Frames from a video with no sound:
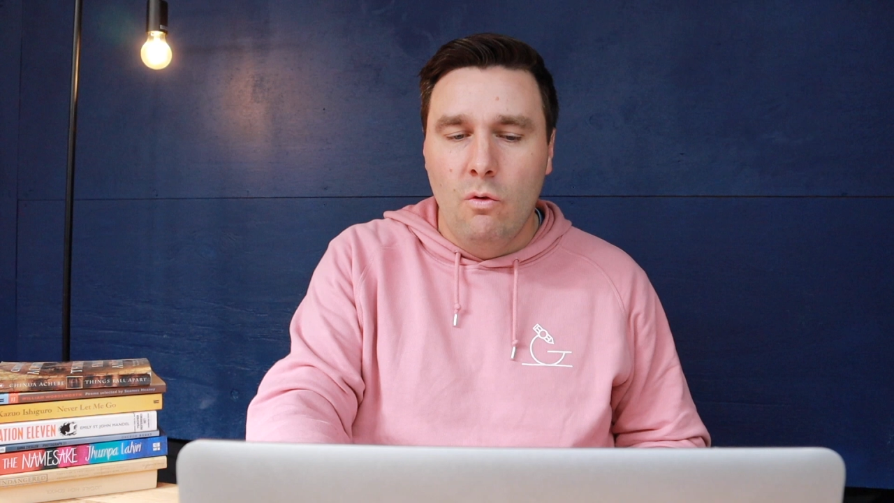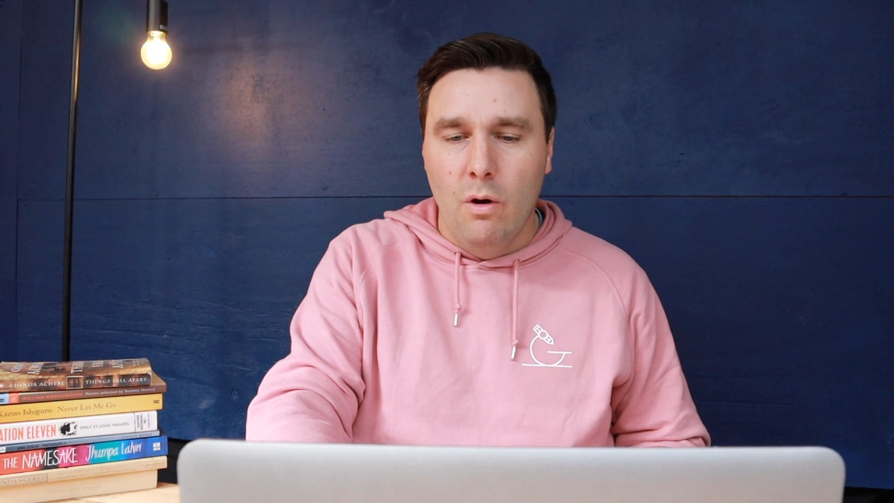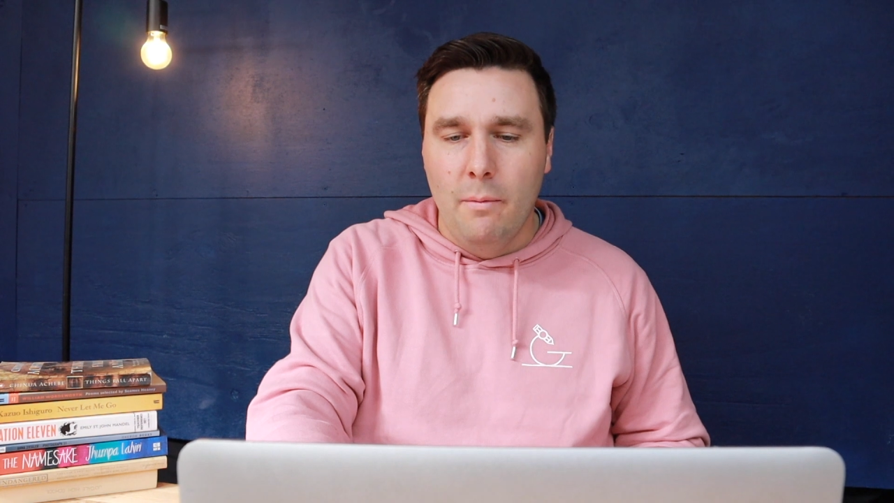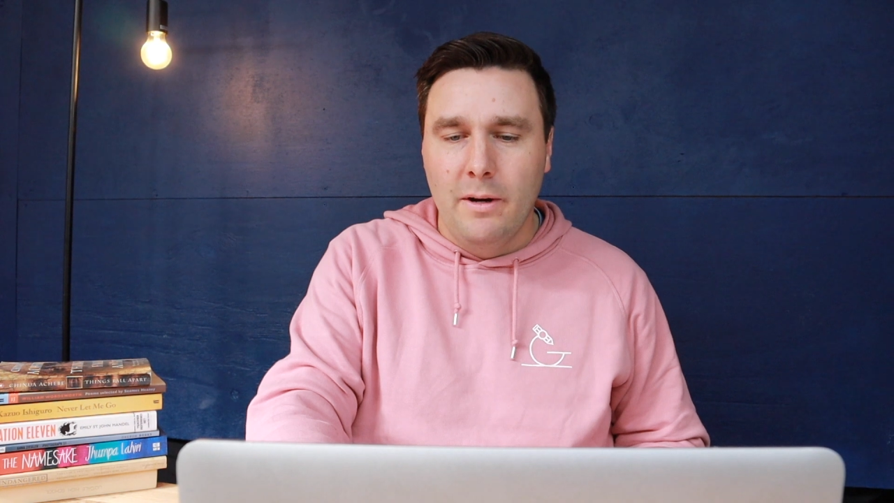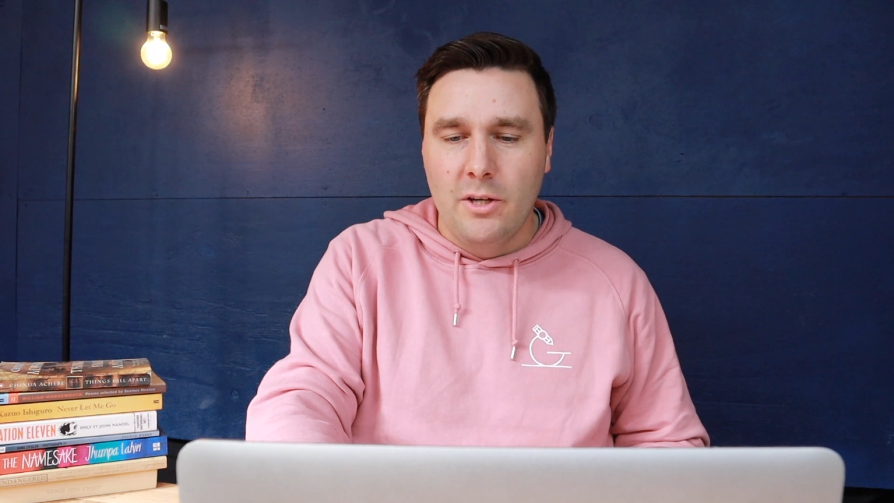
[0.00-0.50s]

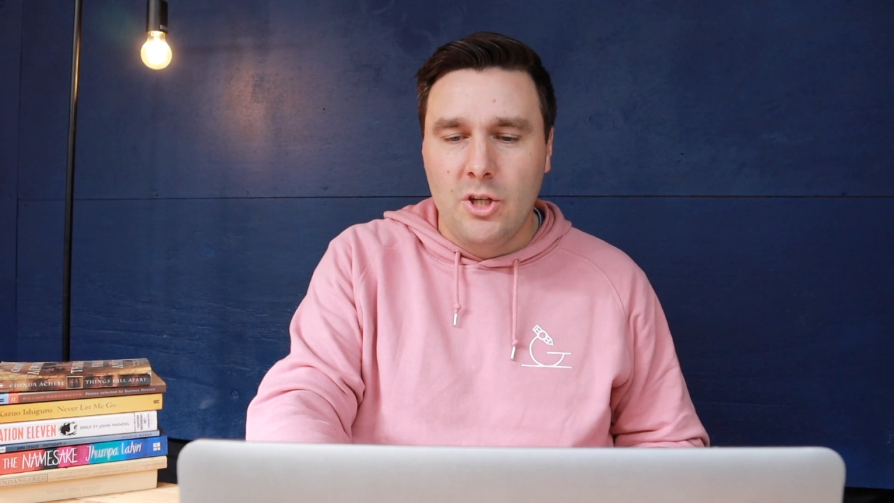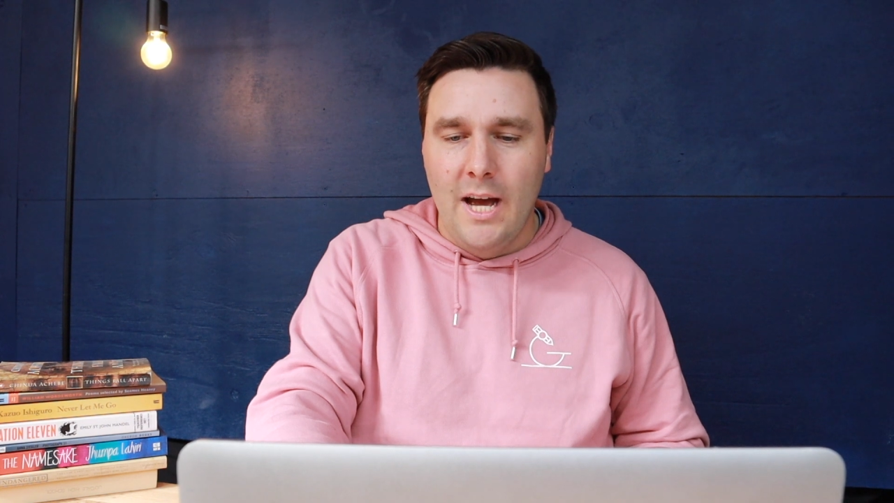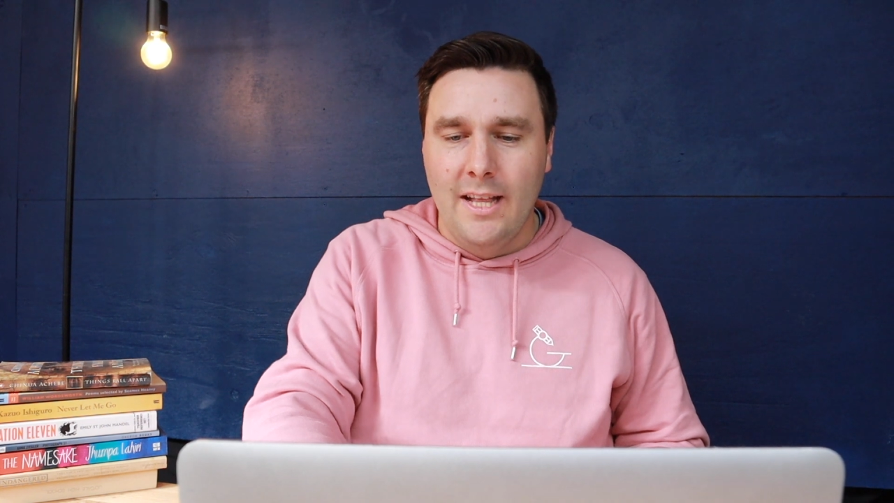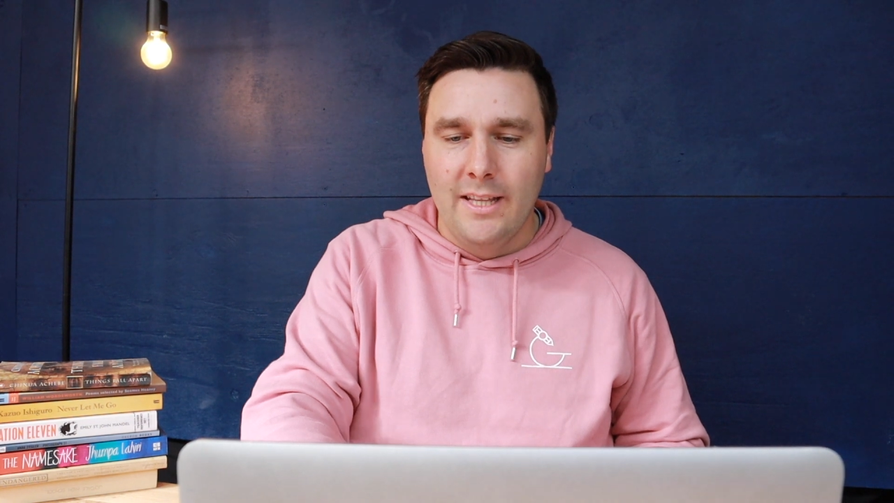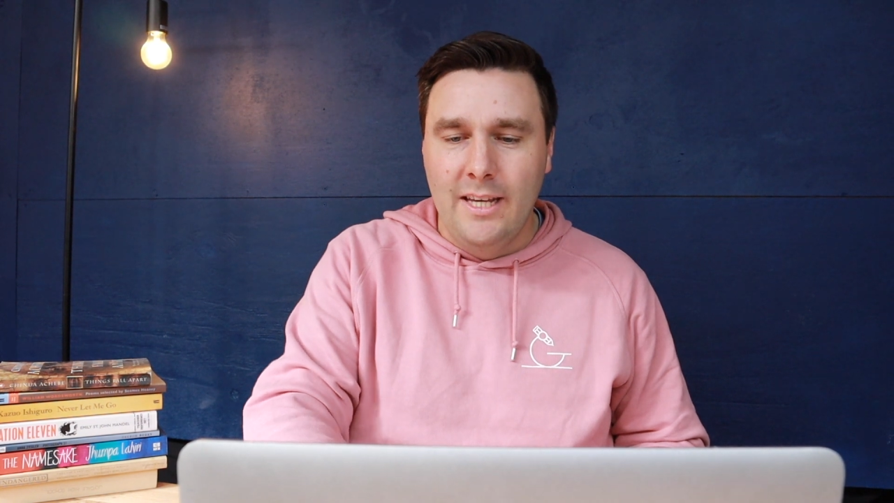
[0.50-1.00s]
Robin and
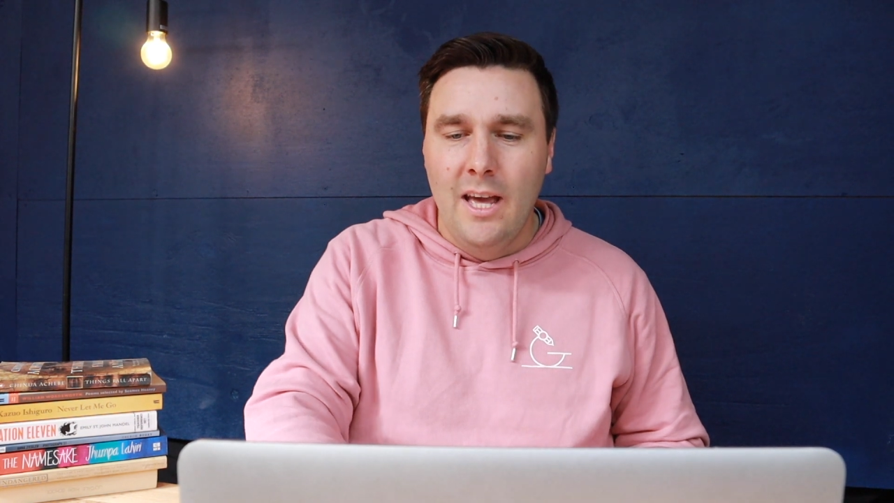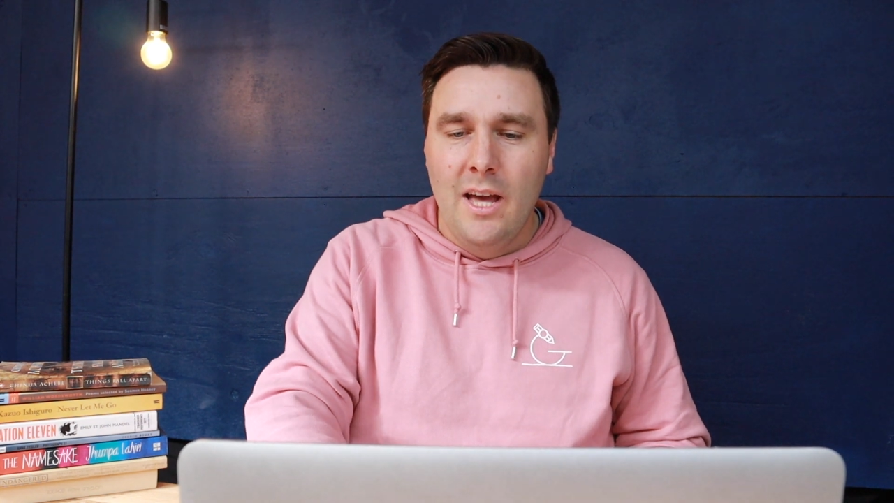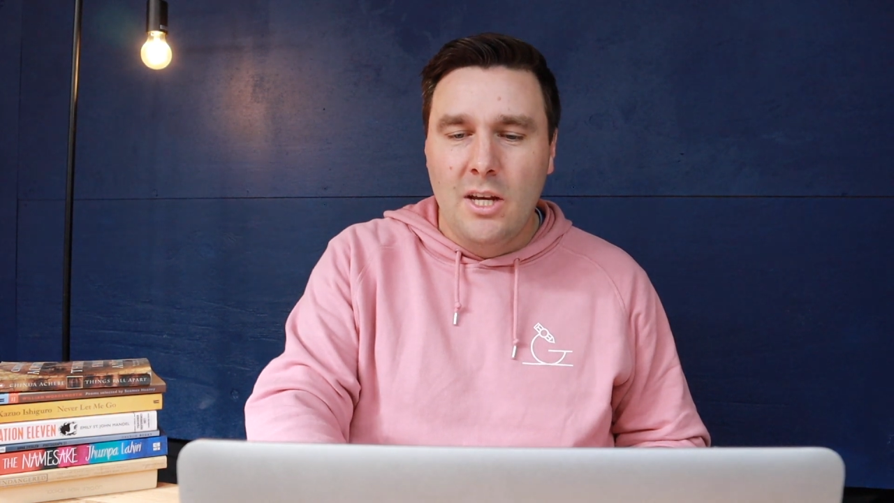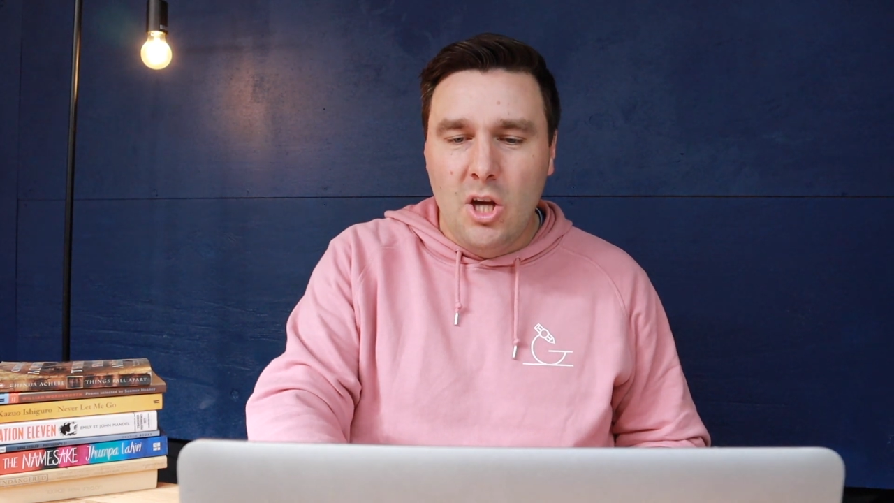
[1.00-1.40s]
Charlie,